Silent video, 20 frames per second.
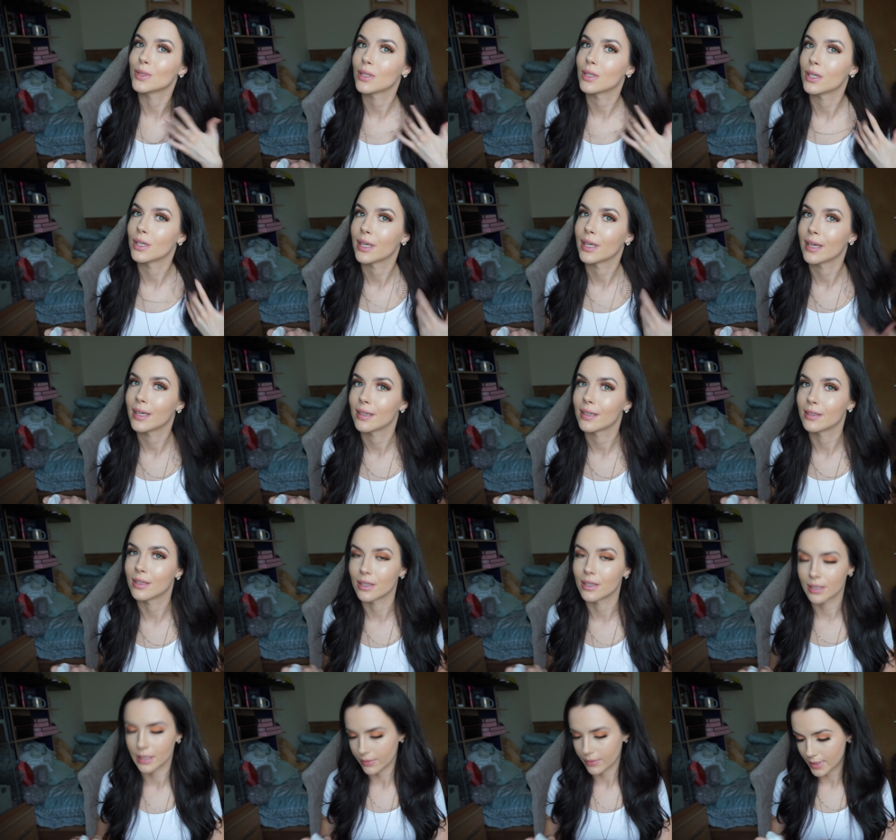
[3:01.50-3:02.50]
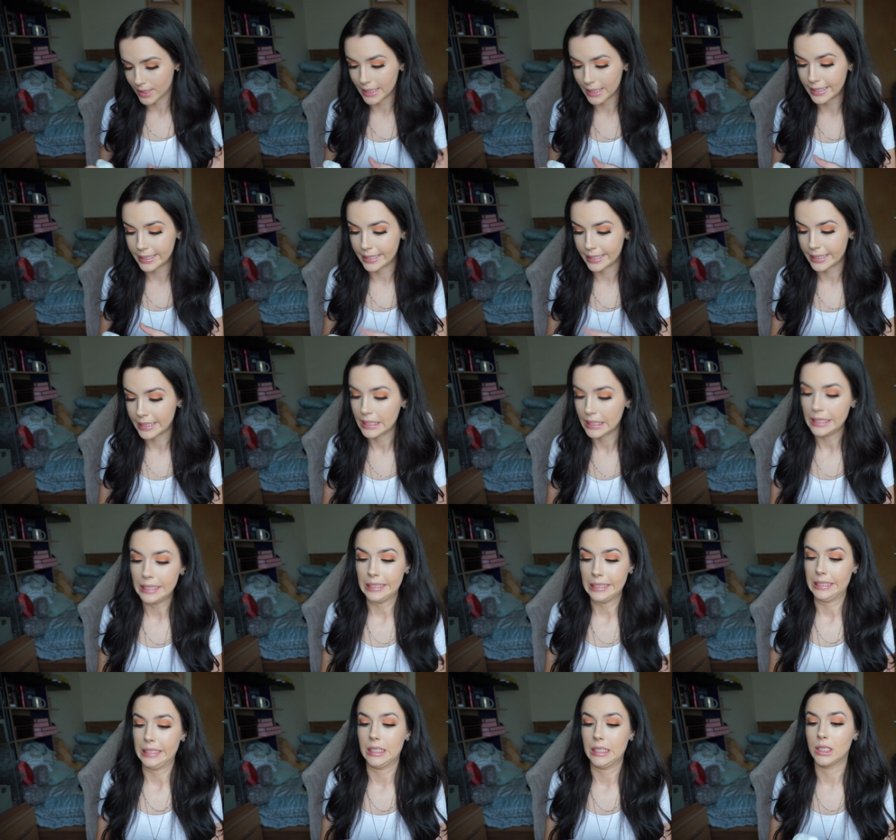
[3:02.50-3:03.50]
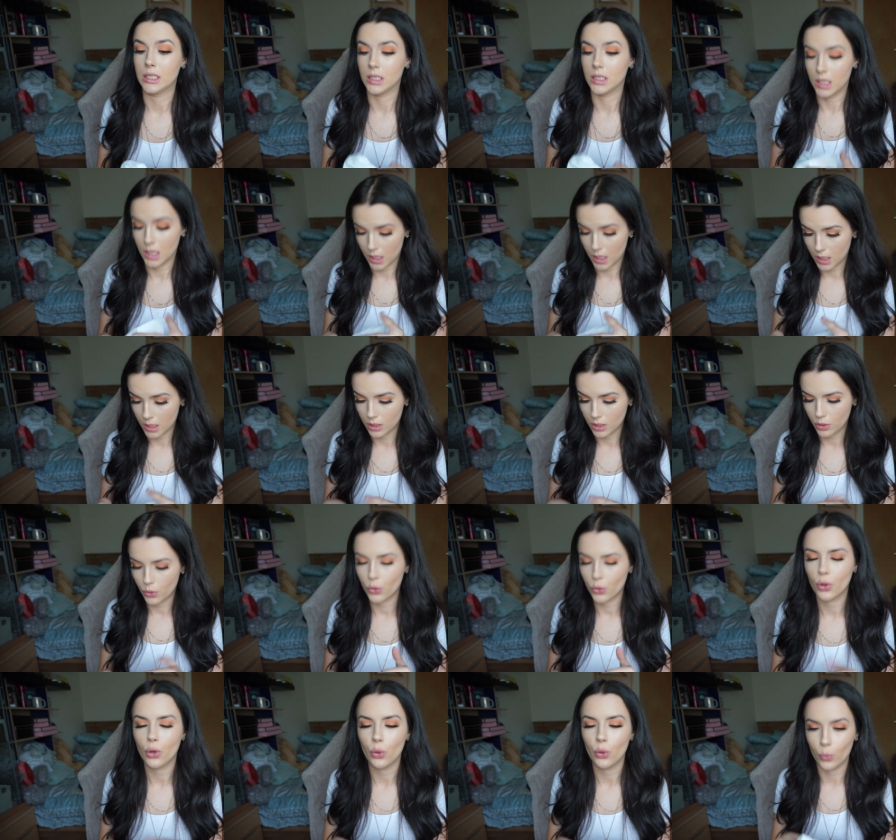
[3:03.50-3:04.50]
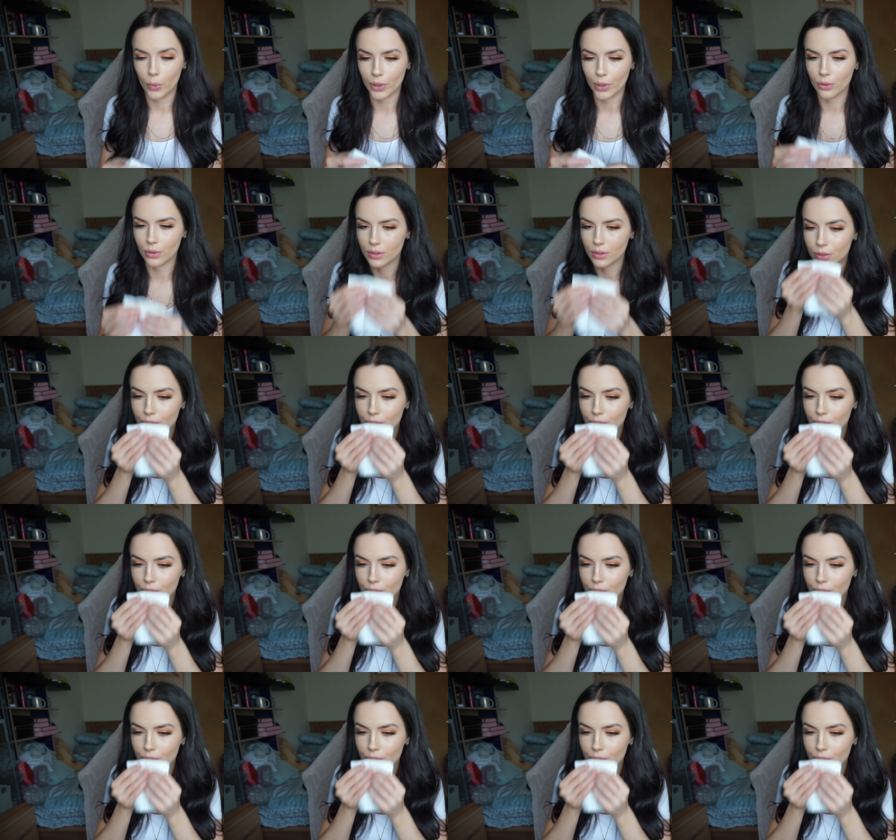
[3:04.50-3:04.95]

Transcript: done the hair done everything done we're good